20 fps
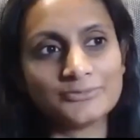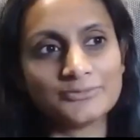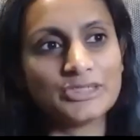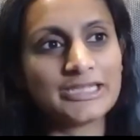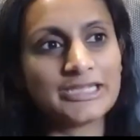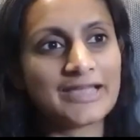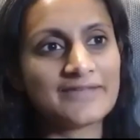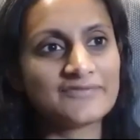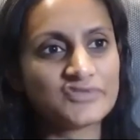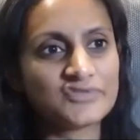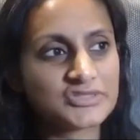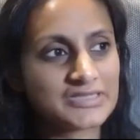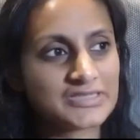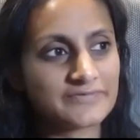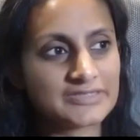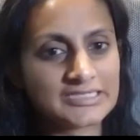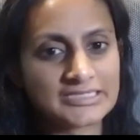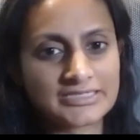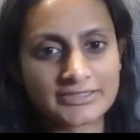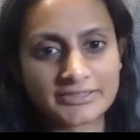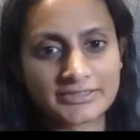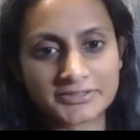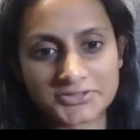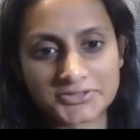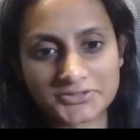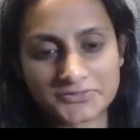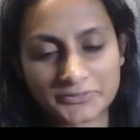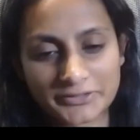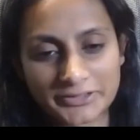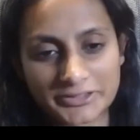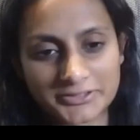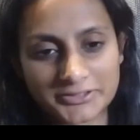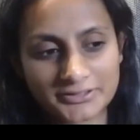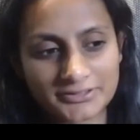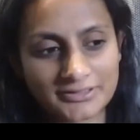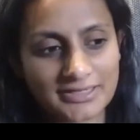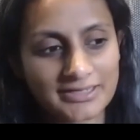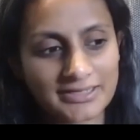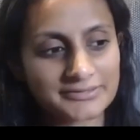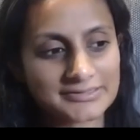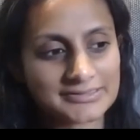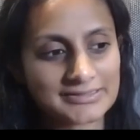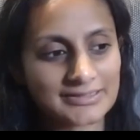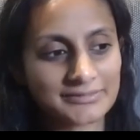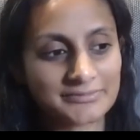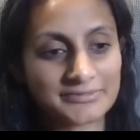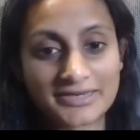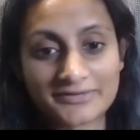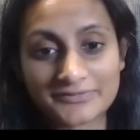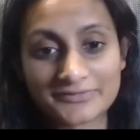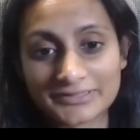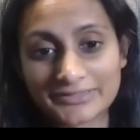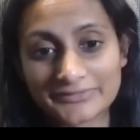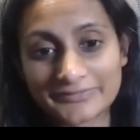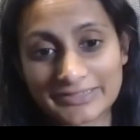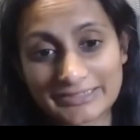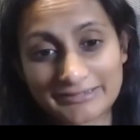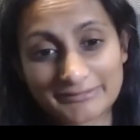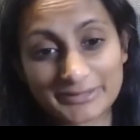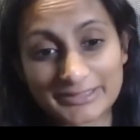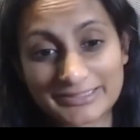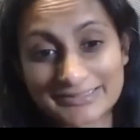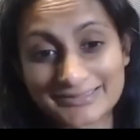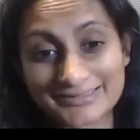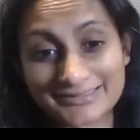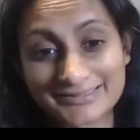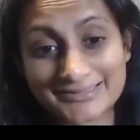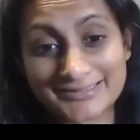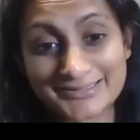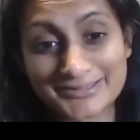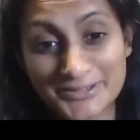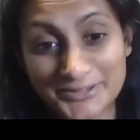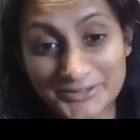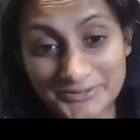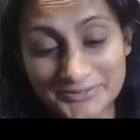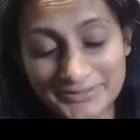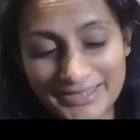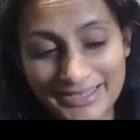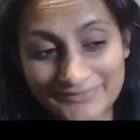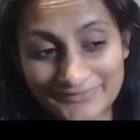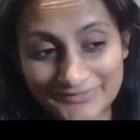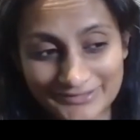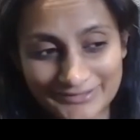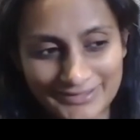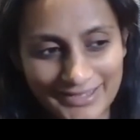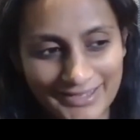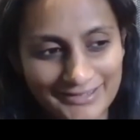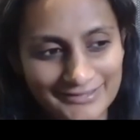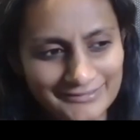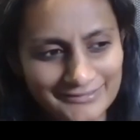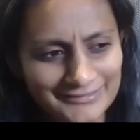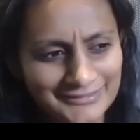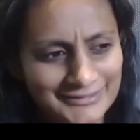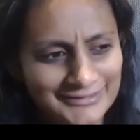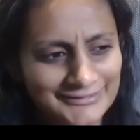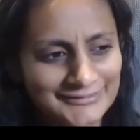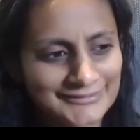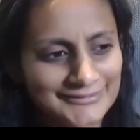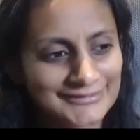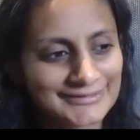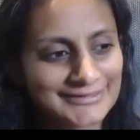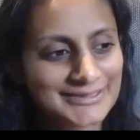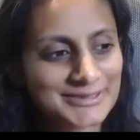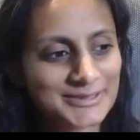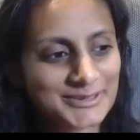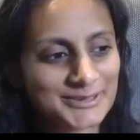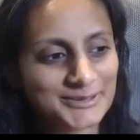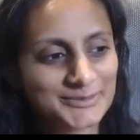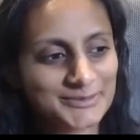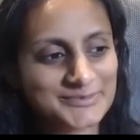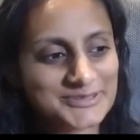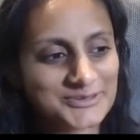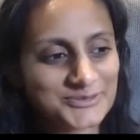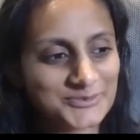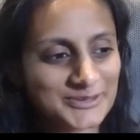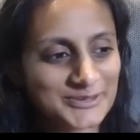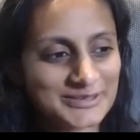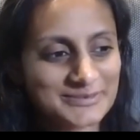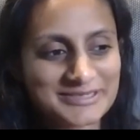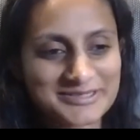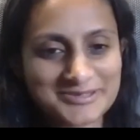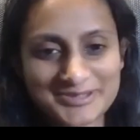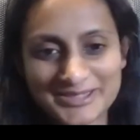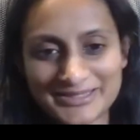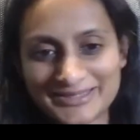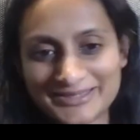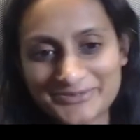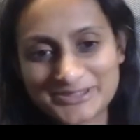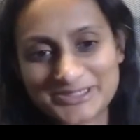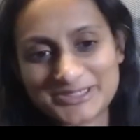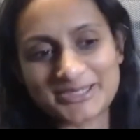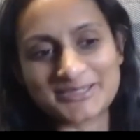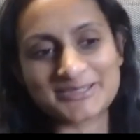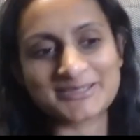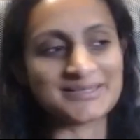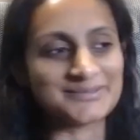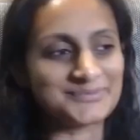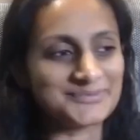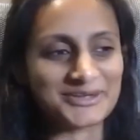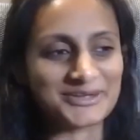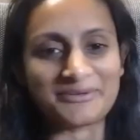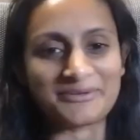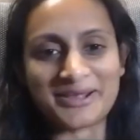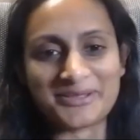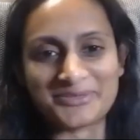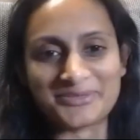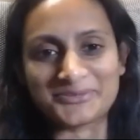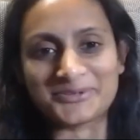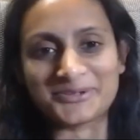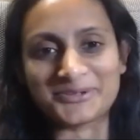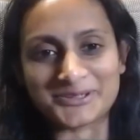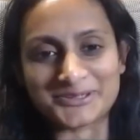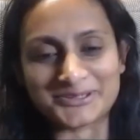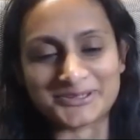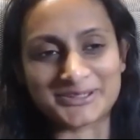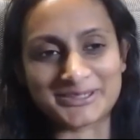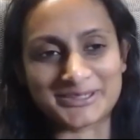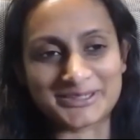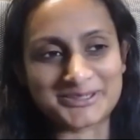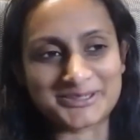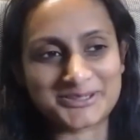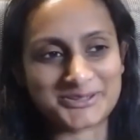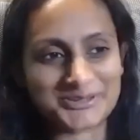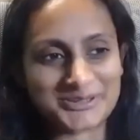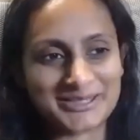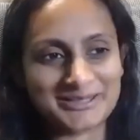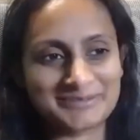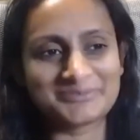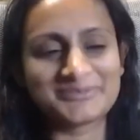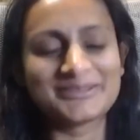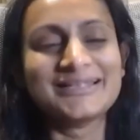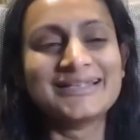well, after 17 years of winter, I was like, I'm never living in a place that has snow ever again. So pretty much we chased summer around the world on our trip.